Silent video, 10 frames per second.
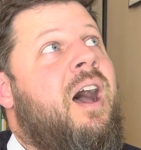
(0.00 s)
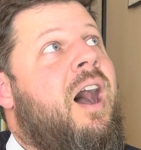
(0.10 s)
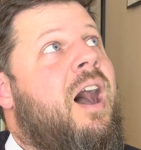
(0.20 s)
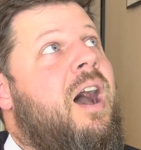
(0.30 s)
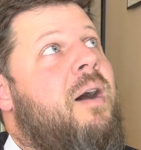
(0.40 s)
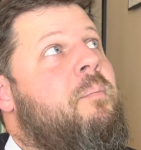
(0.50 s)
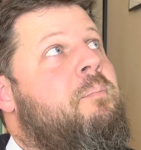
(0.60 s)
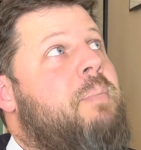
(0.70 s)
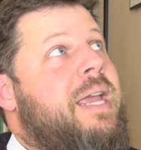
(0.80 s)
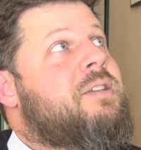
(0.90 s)
uh,
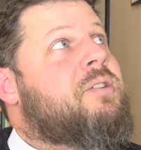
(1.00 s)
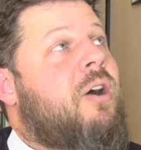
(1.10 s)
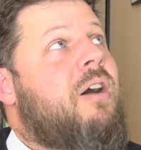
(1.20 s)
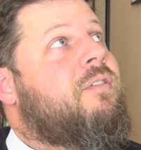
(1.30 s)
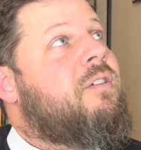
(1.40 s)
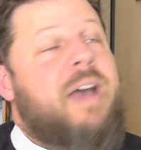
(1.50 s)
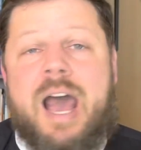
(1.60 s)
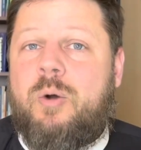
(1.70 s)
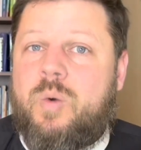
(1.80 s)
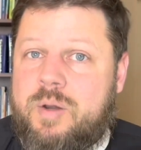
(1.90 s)
based off of
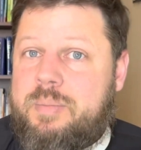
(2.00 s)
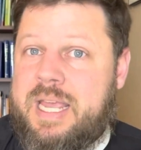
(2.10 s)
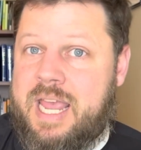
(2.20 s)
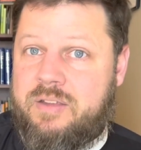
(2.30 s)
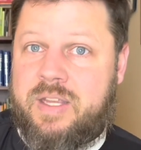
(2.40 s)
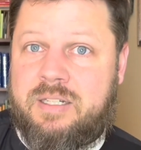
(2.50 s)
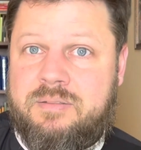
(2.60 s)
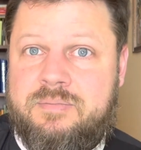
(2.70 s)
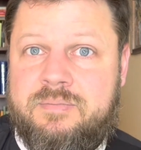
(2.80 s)
how we're behaving.